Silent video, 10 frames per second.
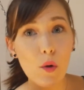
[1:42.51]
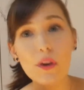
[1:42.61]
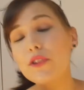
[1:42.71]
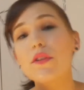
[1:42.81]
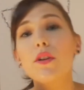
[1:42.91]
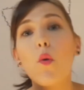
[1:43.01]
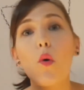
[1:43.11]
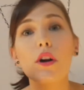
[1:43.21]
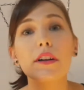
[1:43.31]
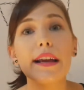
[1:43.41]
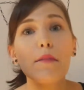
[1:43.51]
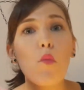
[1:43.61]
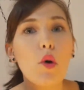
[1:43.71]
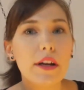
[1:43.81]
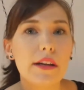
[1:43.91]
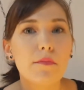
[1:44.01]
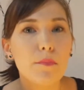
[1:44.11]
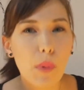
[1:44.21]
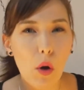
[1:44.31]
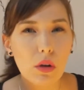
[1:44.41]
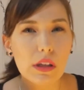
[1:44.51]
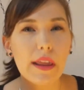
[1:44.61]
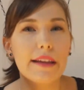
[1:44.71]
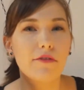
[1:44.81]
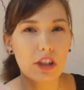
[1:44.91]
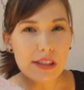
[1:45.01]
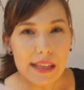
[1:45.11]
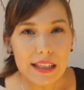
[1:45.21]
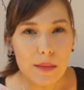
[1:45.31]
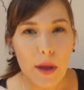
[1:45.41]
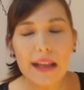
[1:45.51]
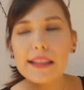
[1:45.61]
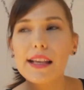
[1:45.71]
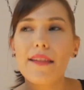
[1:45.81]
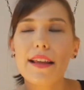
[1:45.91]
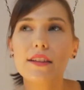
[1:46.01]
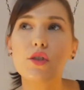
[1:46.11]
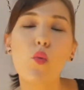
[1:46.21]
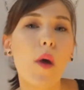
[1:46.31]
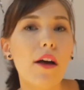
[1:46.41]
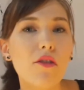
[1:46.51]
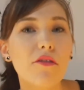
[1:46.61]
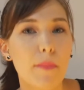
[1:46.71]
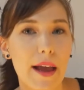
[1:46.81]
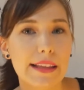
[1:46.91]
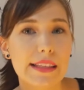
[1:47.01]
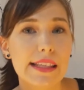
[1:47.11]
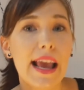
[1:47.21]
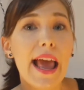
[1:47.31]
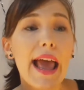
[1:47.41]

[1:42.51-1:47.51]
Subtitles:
or you can order it more in bulk, like for 6 months and then 12 months.